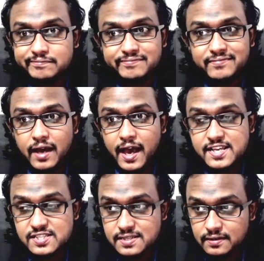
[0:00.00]

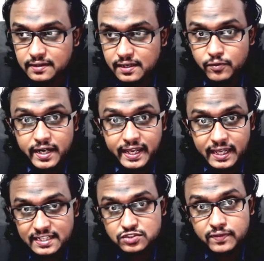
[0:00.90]
has even
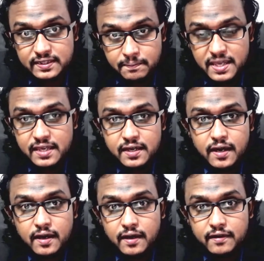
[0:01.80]
engaged with me
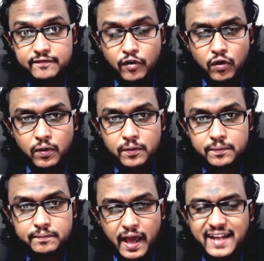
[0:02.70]
for
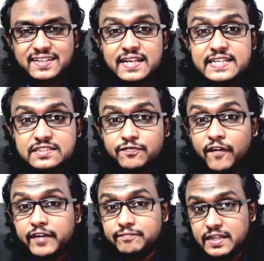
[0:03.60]
at least
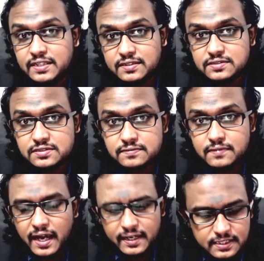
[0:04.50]
5 meetings,
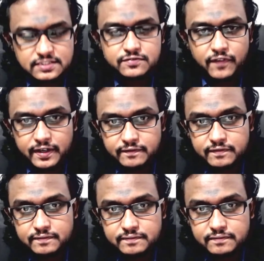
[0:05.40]
at least 5
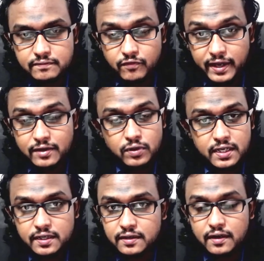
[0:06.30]

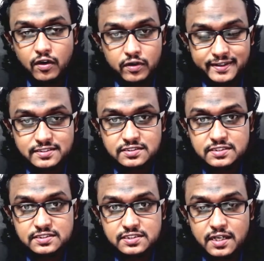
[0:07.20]
regular
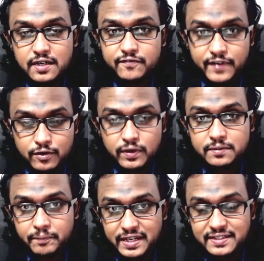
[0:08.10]
occurrences, frequent
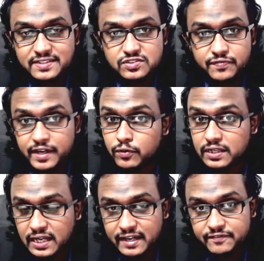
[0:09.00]
meetings, frequent
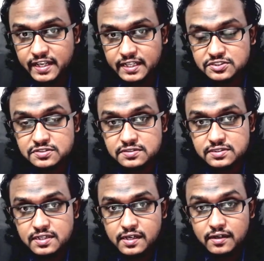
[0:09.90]
clarifications
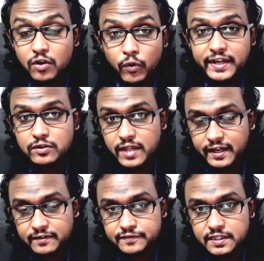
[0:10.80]
go into that
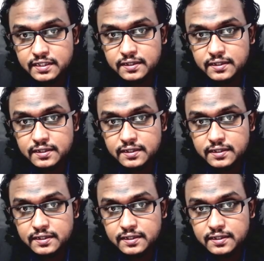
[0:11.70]
effort,